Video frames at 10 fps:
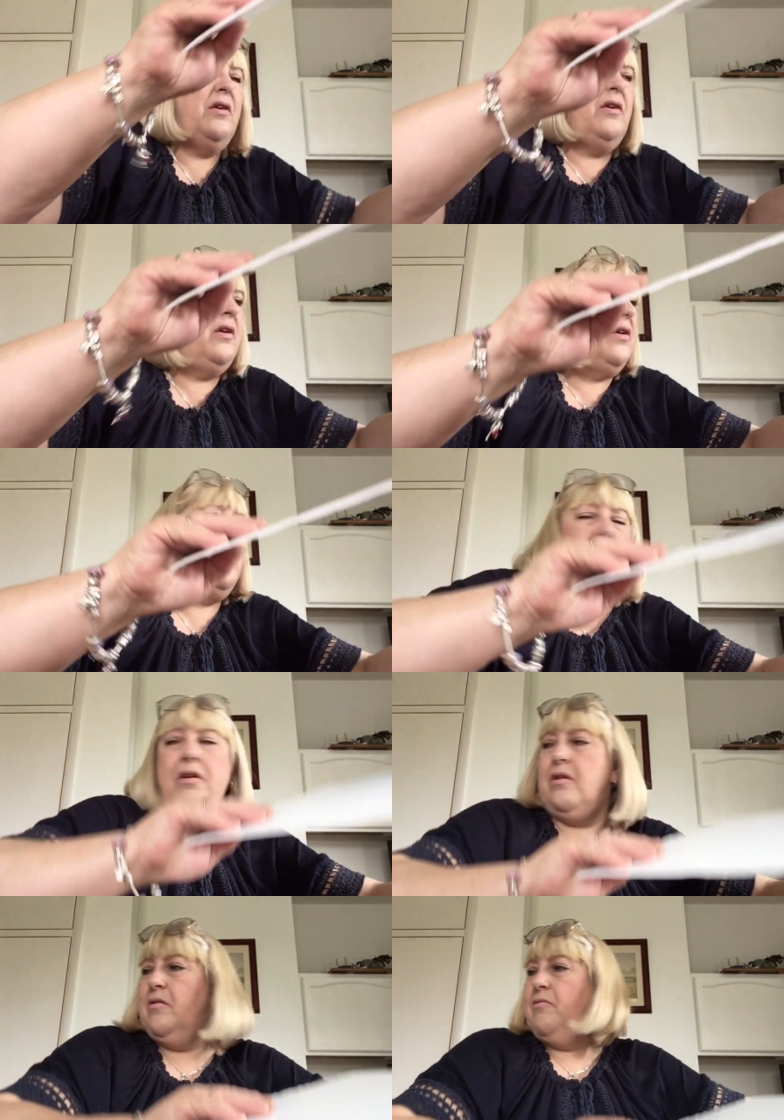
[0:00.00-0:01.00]
Uh,
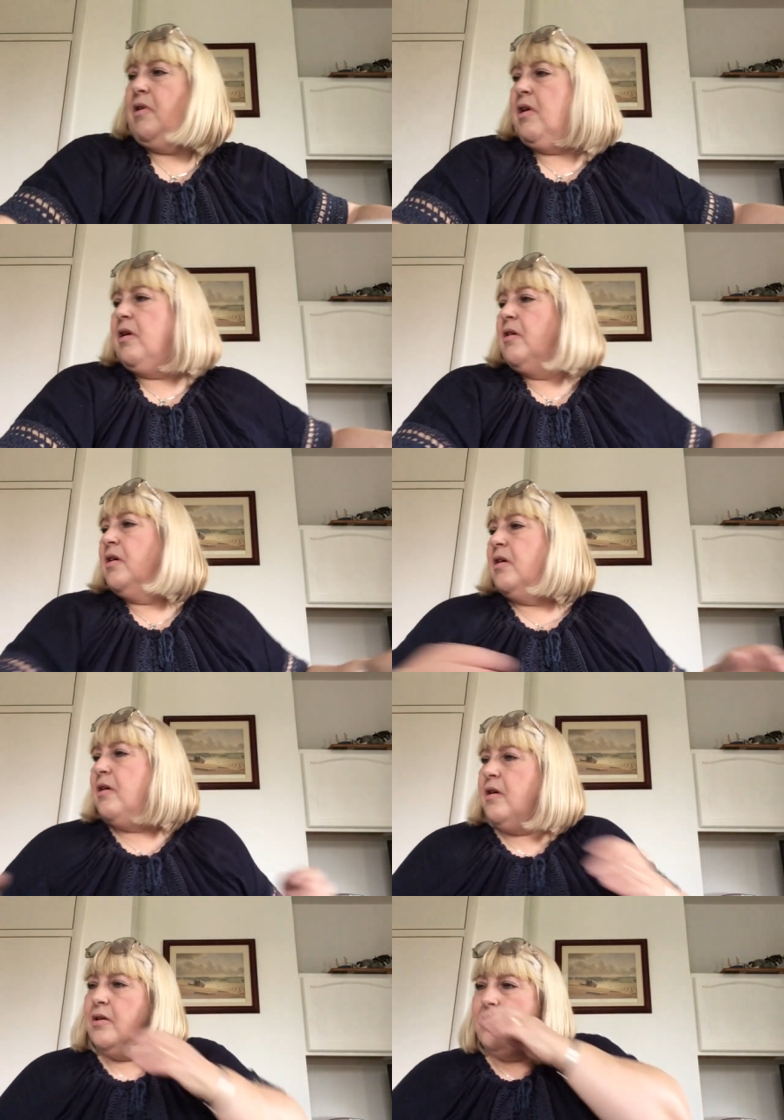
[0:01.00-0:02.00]
right.
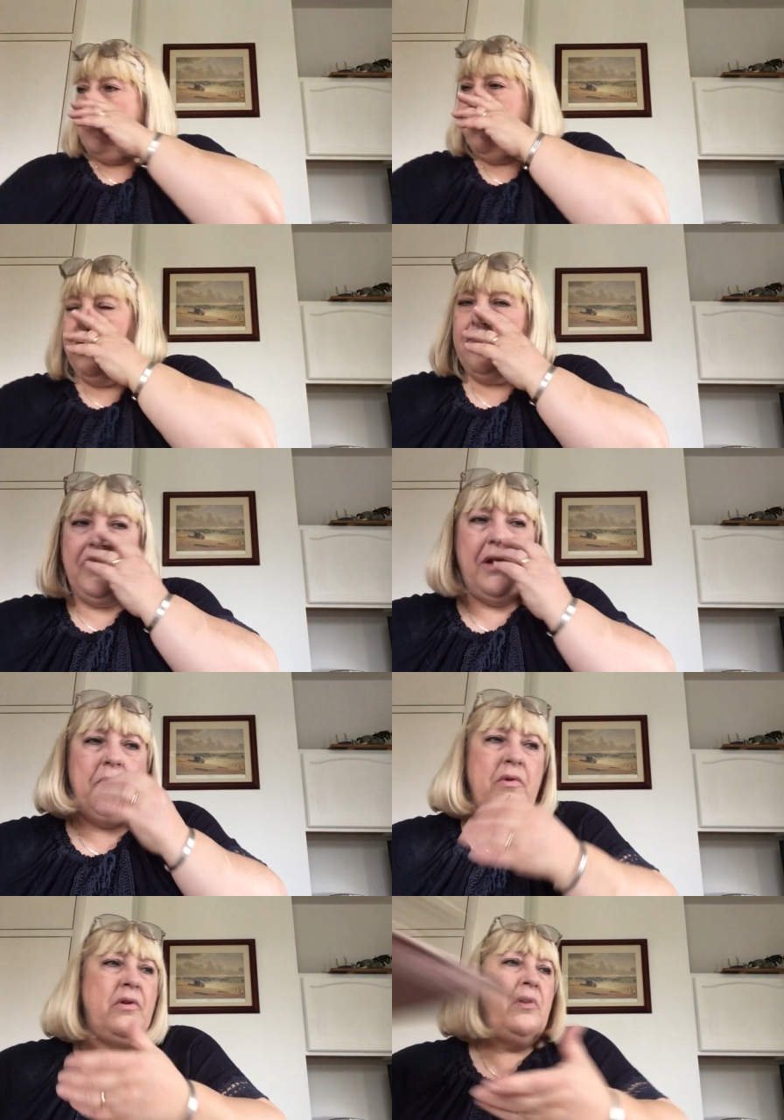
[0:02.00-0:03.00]
So we've done that
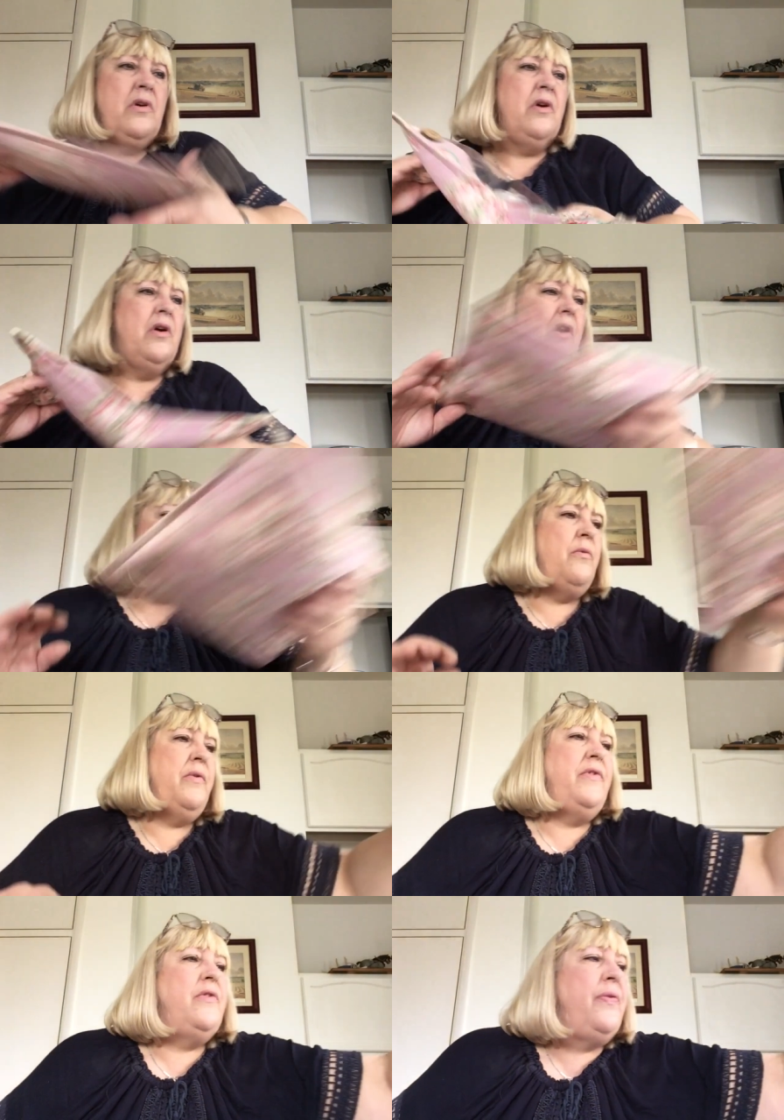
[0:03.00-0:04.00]
one and
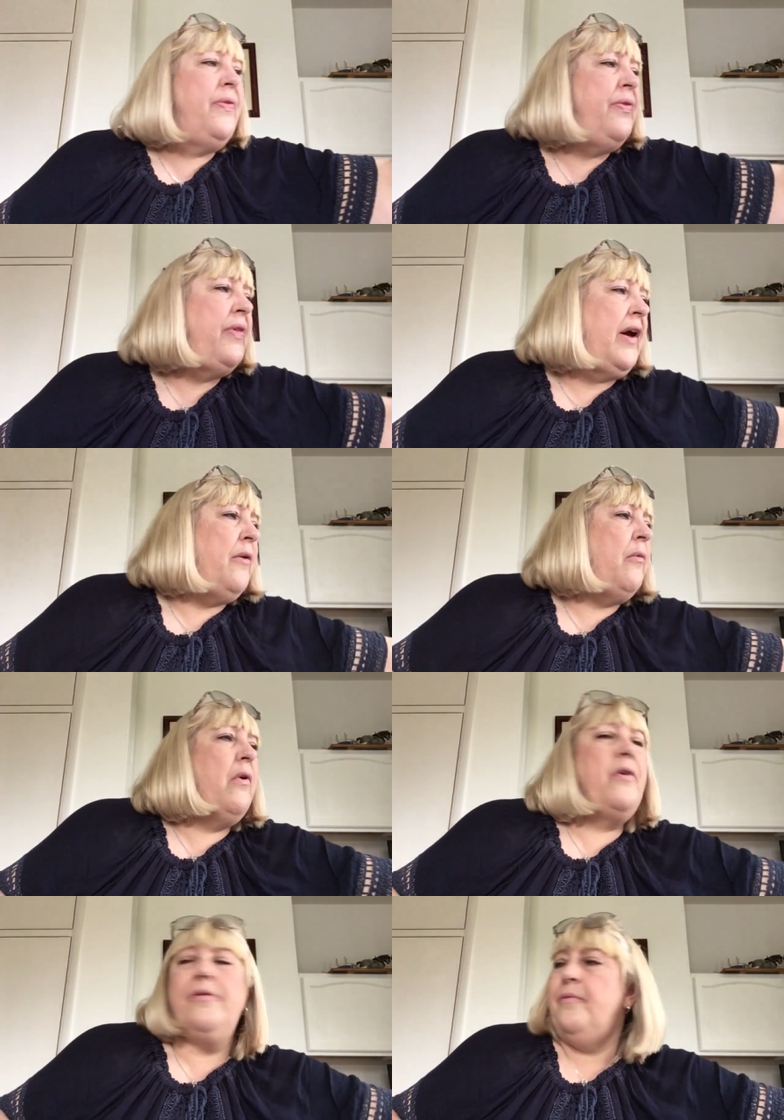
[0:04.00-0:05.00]
we've done that
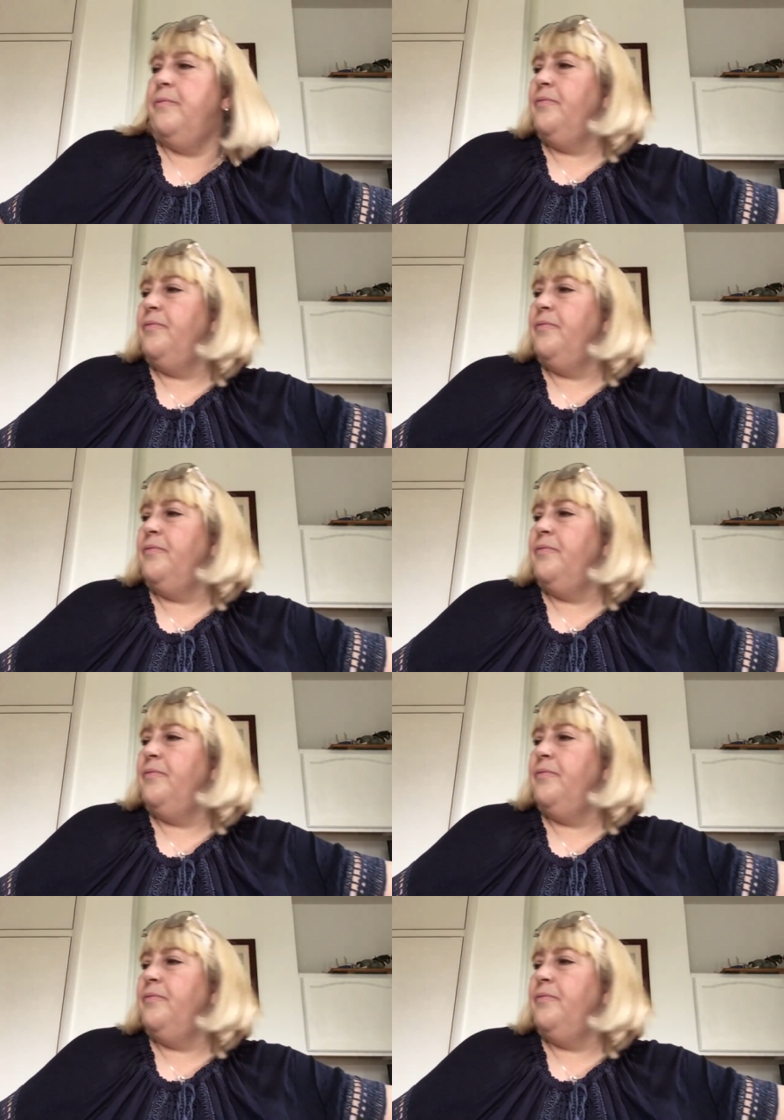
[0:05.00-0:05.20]
one.